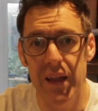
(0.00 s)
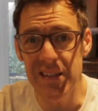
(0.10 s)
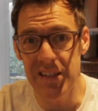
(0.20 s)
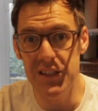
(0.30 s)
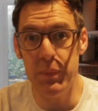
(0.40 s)
And
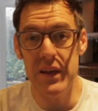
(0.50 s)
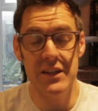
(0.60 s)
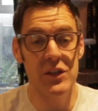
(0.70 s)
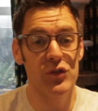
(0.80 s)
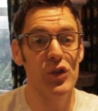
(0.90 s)
this is
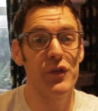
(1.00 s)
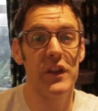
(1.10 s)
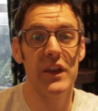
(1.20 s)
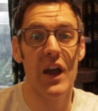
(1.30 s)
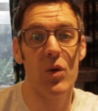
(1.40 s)
especially true
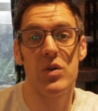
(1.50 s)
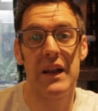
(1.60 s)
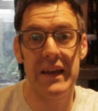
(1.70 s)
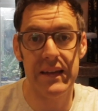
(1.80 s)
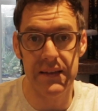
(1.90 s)
for the older
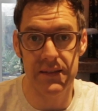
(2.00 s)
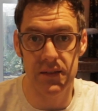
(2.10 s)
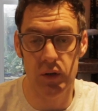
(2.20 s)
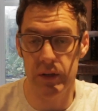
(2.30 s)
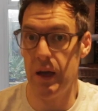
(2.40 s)

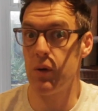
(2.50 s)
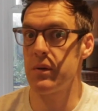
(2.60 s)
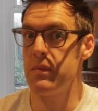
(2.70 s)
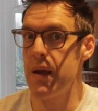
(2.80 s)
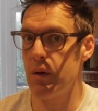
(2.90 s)
ladies, or the
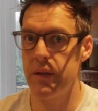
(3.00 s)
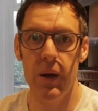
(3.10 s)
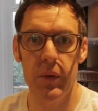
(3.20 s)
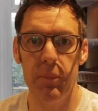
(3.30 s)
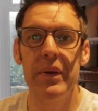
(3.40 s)
older men, or the
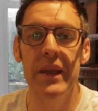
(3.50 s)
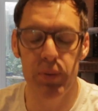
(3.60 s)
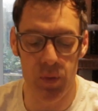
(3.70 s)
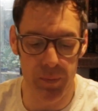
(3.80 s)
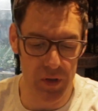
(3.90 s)
older
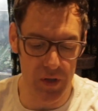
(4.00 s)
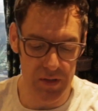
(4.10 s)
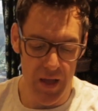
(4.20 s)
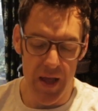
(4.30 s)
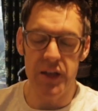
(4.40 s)
people,
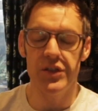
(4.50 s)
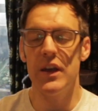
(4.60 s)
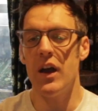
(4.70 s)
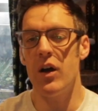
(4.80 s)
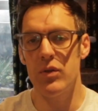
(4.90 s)
because as you
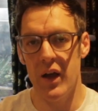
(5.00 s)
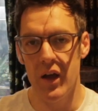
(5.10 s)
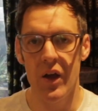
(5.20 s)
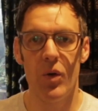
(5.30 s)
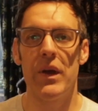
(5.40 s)
get older,
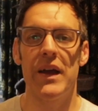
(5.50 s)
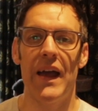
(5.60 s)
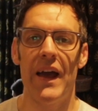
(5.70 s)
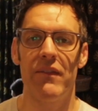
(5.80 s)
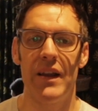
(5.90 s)
we're going
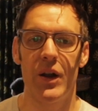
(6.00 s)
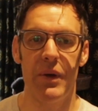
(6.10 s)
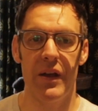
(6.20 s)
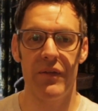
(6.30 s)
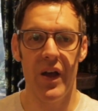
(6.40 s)
to have a little
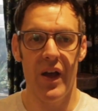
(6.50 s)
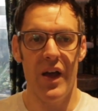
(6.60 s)
bit of